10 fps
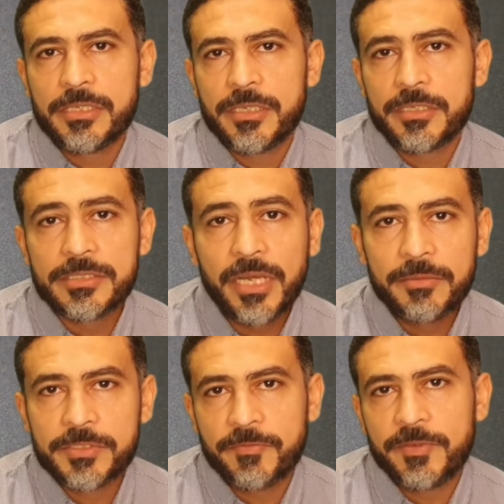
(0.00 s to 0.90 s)
the
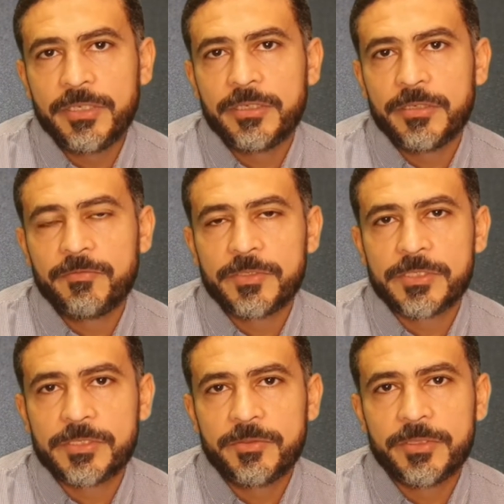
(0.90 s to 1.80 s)
types of thinking
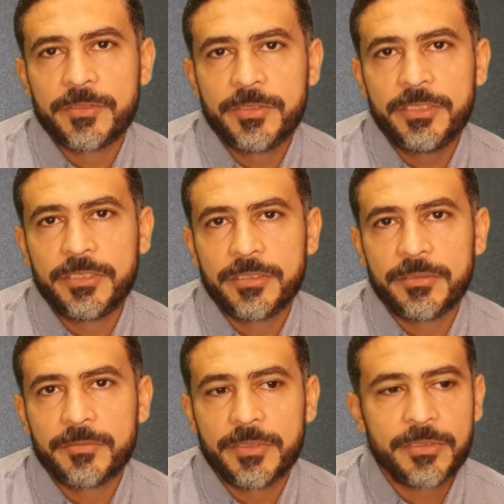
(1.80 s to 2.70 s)
versus critical thinking.
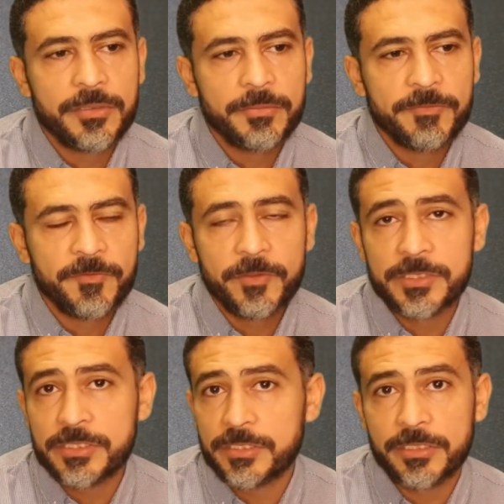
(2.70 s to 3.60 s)
But
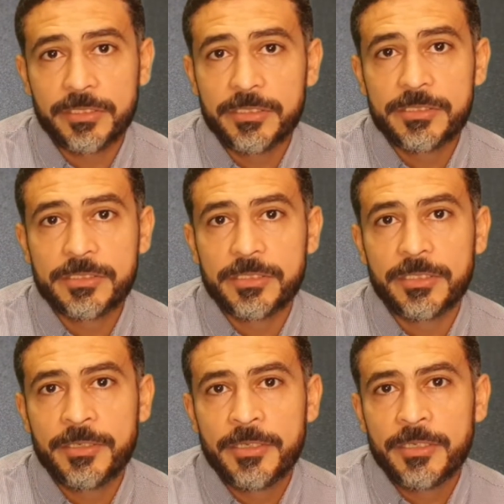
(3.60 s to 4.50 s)
first, let's
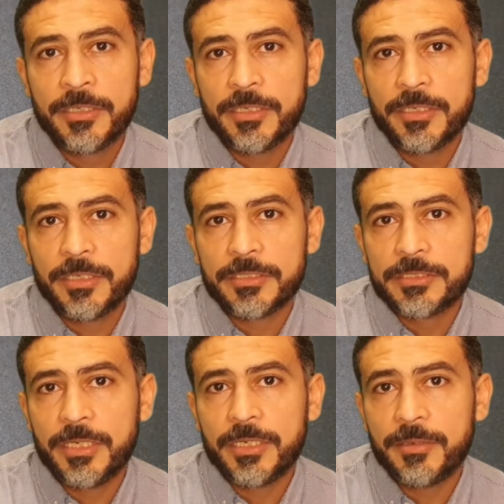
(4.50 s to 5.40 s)

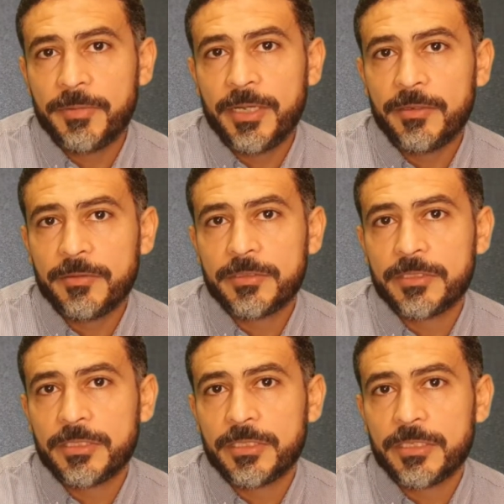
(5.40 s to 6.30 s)
talk about
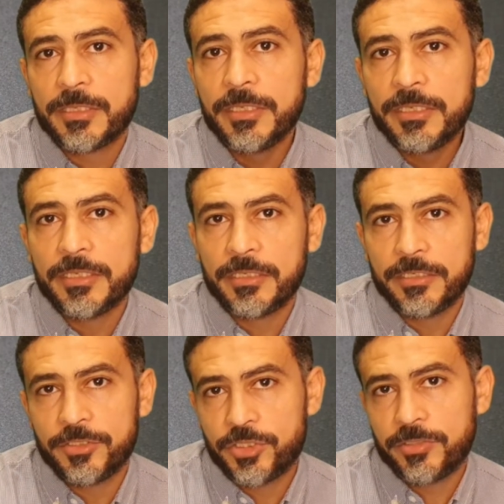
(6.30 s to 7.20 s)
thinking
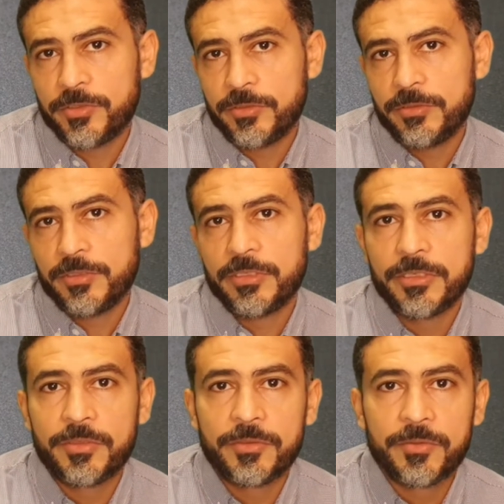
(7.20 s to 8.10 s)
in general,
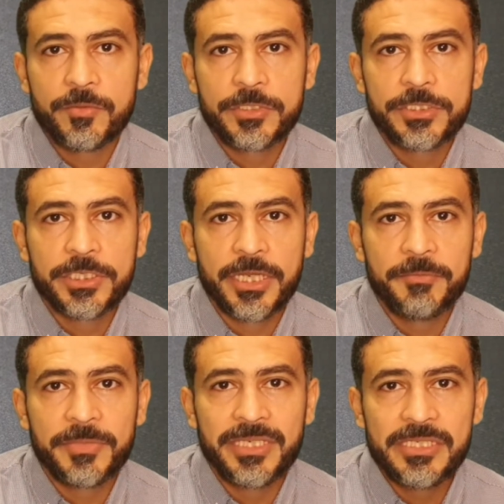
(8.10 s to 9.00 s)
which can
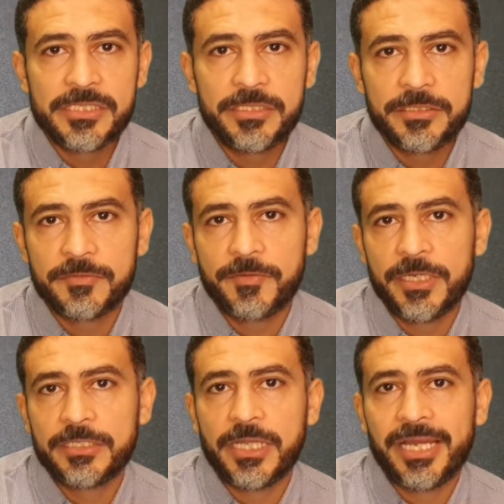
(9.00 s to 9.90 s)
be easily
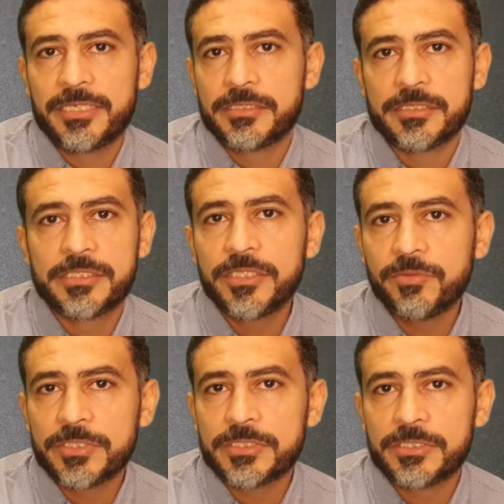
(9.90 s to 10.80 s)
defined as a
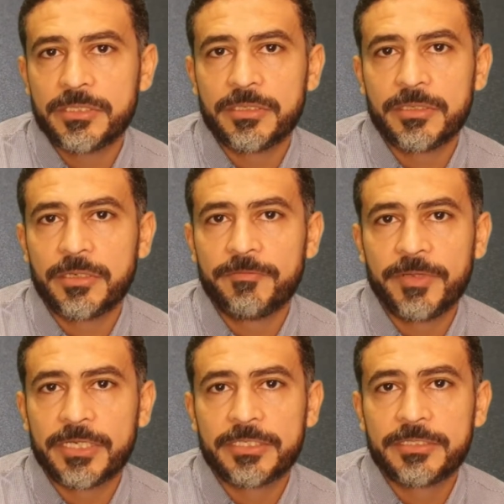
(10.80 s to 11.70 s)
series of
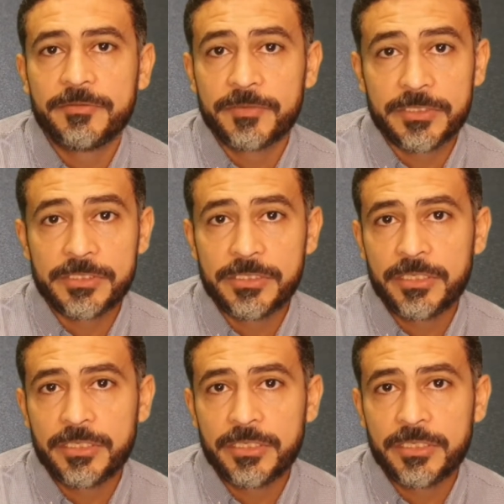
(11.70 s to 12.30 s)
activities.